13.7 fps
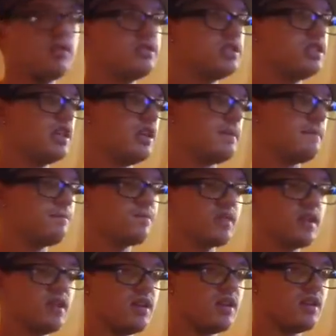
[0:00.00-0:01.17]
she
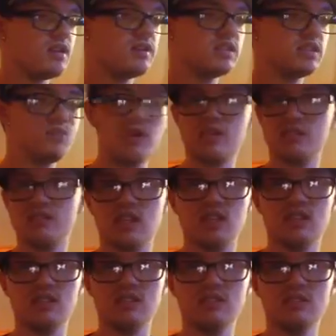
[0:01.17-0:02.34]
split her
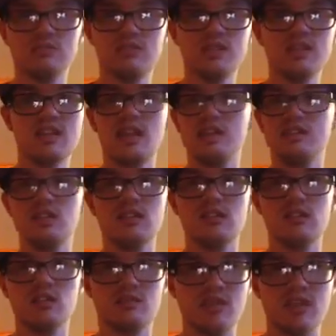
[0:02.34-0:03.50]
tongue and split the guy's tongue
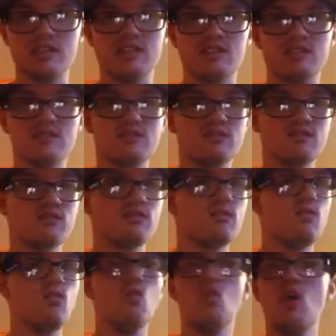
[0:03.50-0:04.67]
into pieces," or
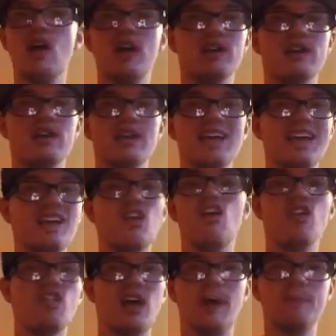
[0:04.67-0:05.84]
what, and
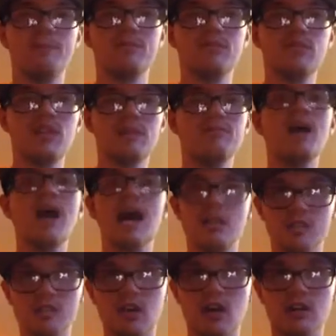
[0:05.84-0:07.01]
all that, like
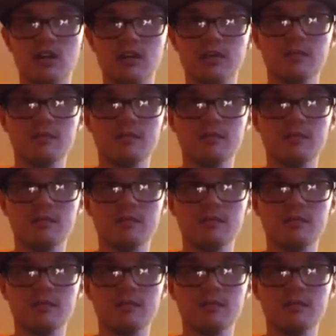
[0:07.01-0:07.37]
pirate talk.